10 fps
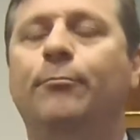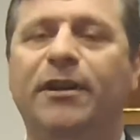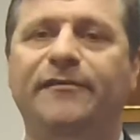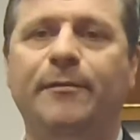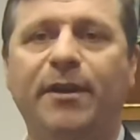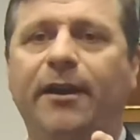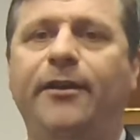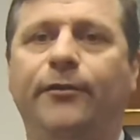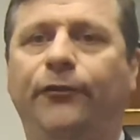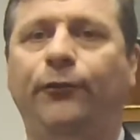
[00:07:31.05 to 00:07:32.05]
But if the
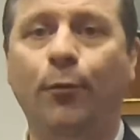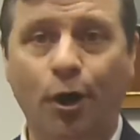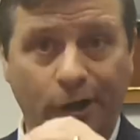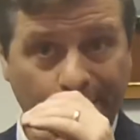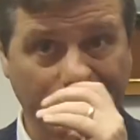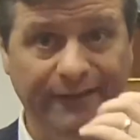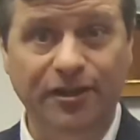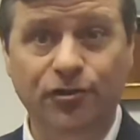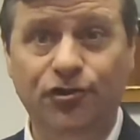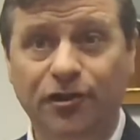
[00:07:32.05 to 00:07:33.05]
barrier is small,
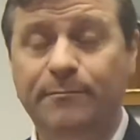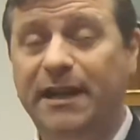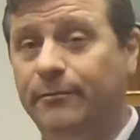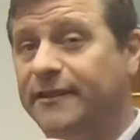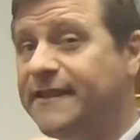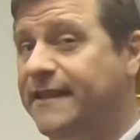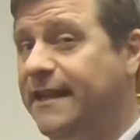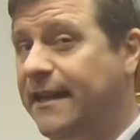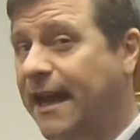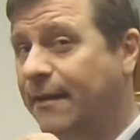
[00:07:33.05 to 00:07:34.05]
then you should be able to
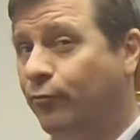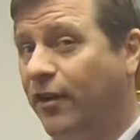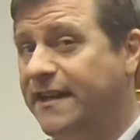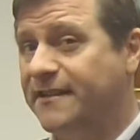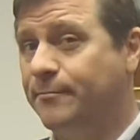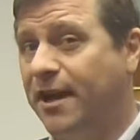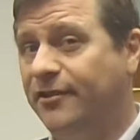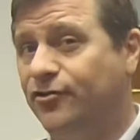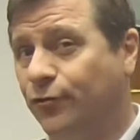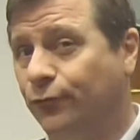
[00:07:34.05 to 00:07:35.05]
see a bright
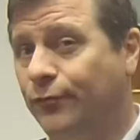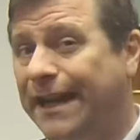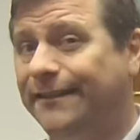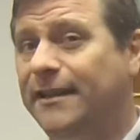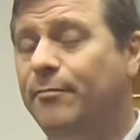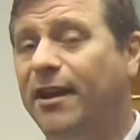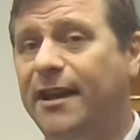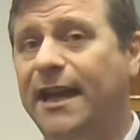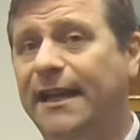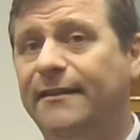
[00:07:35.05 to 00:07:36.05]
spot directly
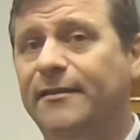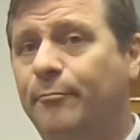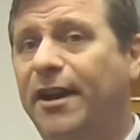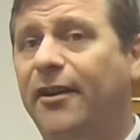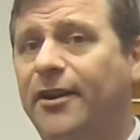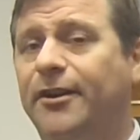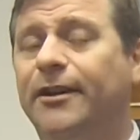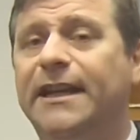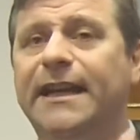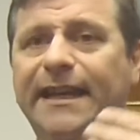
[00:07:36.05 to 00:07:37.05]
behind the
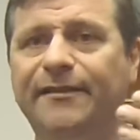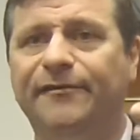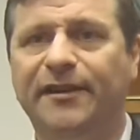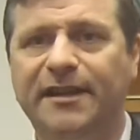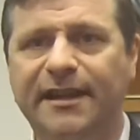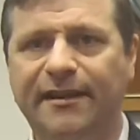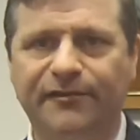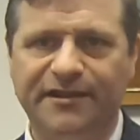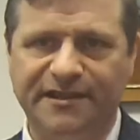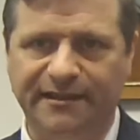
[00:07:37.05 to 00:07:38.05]
barrier. If the, if
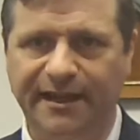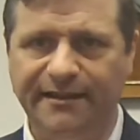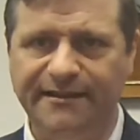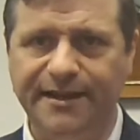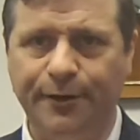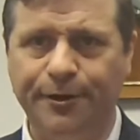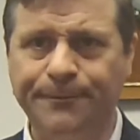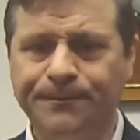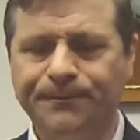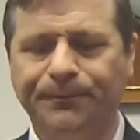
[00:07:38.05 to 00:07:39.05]
the slit is
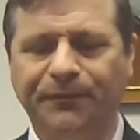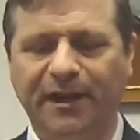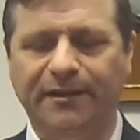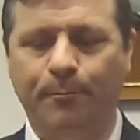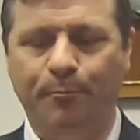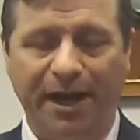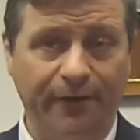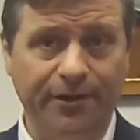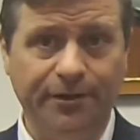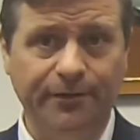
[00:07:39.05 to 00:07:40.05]
narrow, and the
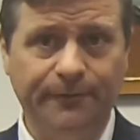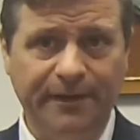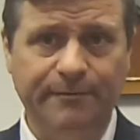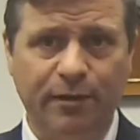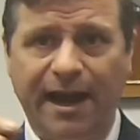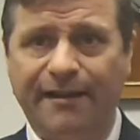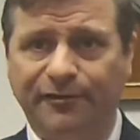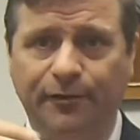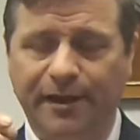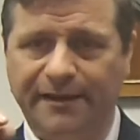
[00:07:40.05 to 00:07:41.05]
barrier in
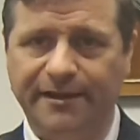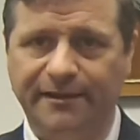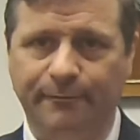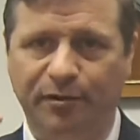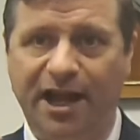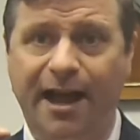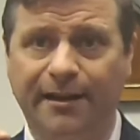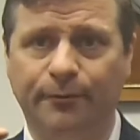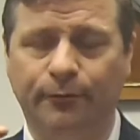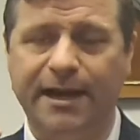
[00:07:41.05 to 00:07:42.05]
after and then the
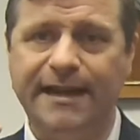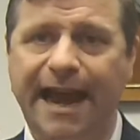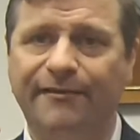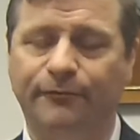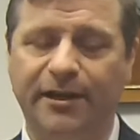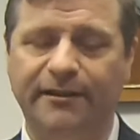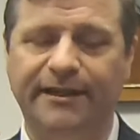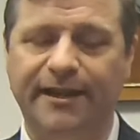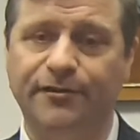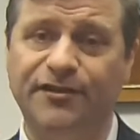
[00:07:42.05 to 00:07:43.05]
block right at right on
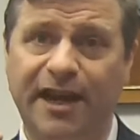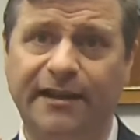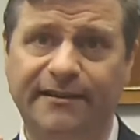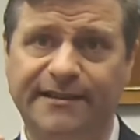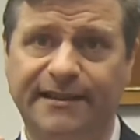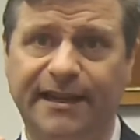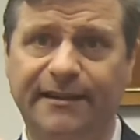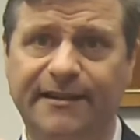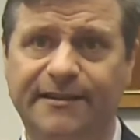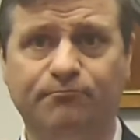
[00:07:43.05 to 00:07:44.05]
the other side of the slit
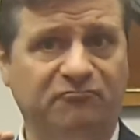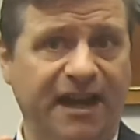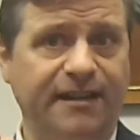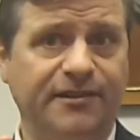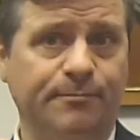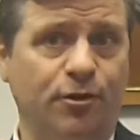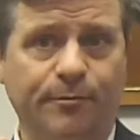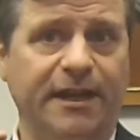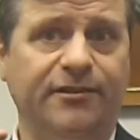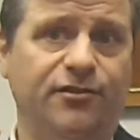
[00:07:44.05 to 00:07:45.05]
is kind of small
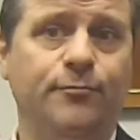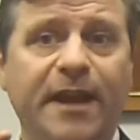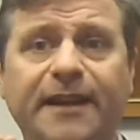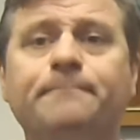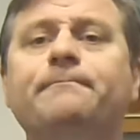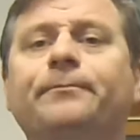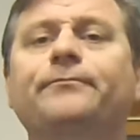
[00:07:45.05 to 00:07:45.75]
but not too big